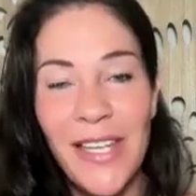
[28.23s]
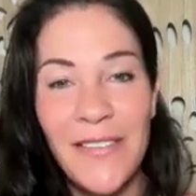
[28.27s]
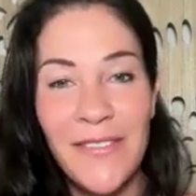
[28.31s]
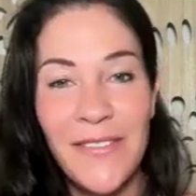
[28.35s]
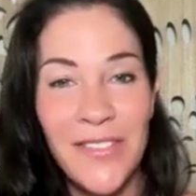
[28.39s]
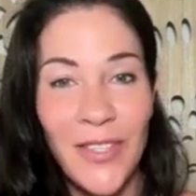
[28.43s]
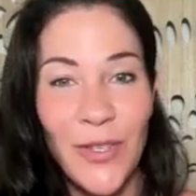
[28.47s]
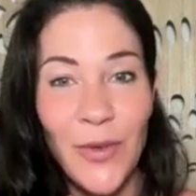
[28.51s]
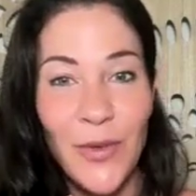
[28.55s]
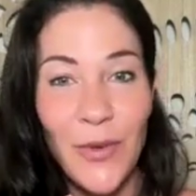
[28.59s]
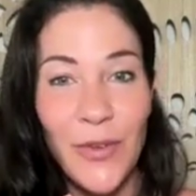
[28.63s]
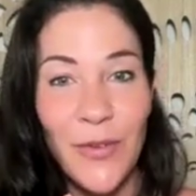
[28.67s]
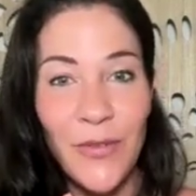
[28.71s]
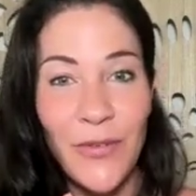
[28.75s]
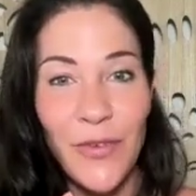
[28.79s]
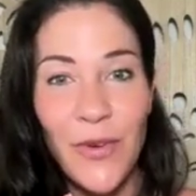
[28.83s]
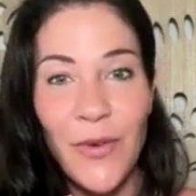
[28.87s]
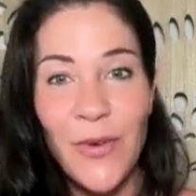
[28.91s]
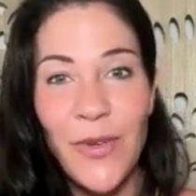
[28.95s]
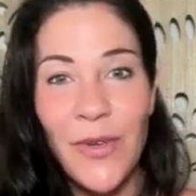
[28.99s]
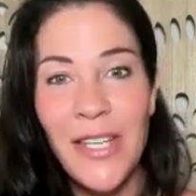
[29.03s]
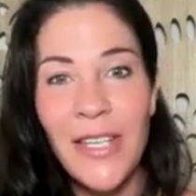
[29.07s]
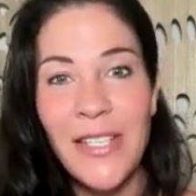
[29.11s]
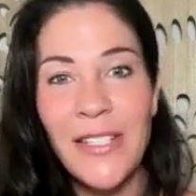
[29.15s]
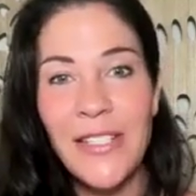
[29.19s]
gives you a
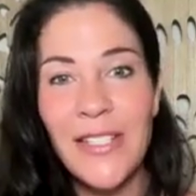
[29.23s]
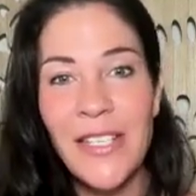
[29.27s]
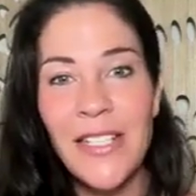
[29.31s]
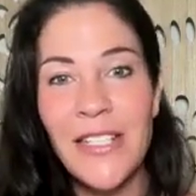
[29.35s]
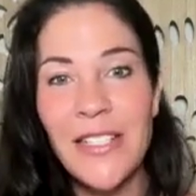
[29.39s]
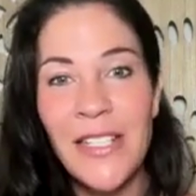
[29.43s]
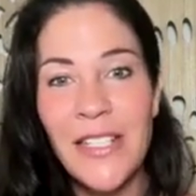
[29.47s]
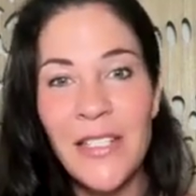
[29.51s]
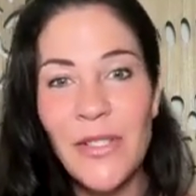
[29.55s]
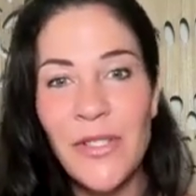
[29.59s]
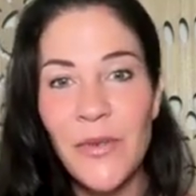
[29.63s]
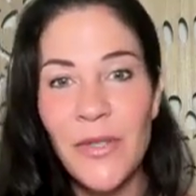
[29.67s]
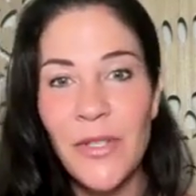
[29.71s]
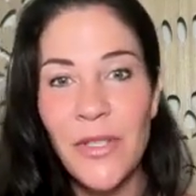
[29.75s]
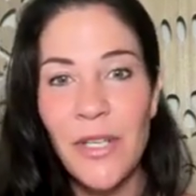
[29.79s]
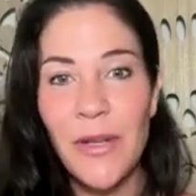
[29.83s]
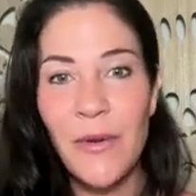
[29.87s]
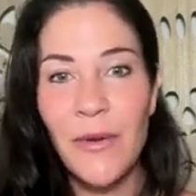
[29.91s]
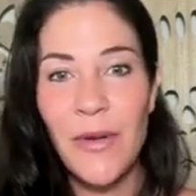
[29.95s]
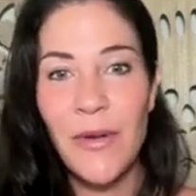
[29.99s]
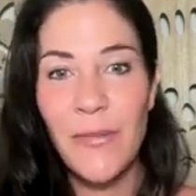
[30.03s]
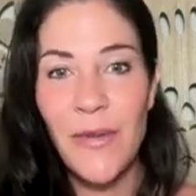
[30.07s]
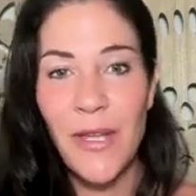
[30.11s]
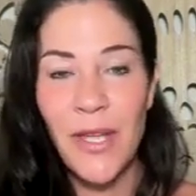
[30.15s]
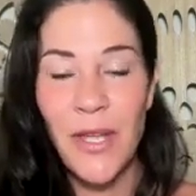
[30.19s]
focus, because that's really
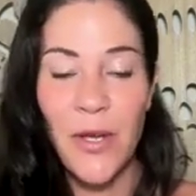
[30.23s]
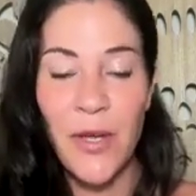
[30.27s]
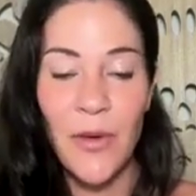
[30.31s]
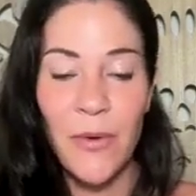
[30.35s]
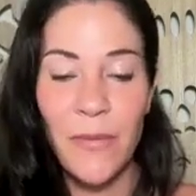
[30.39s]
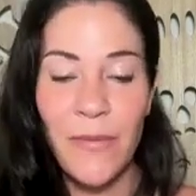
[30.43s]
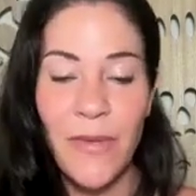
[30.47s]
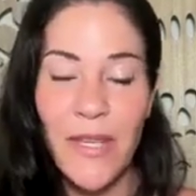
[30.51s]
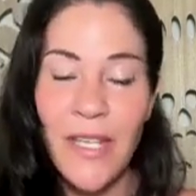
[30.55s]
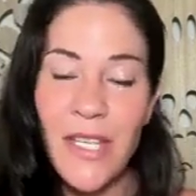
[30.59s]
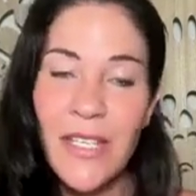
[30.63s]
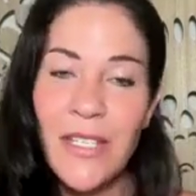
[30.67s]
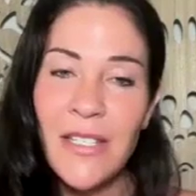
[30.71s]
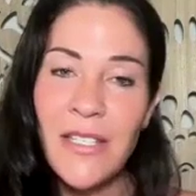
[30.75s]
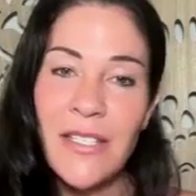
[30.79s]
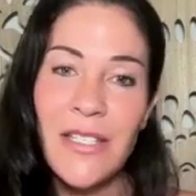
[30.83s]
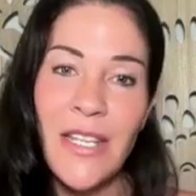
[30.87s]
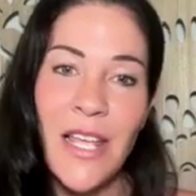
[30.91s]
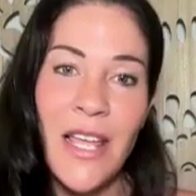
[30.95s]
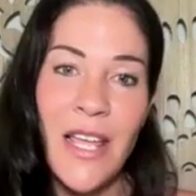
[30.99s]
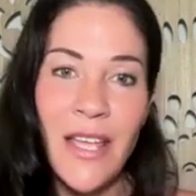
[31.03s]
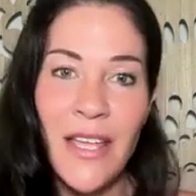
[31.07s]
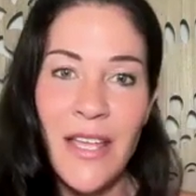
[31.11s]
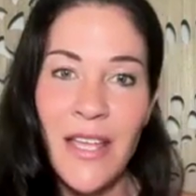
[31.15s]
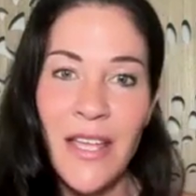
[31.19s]
what my hope
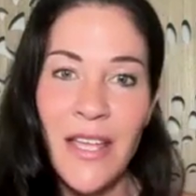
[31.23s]
is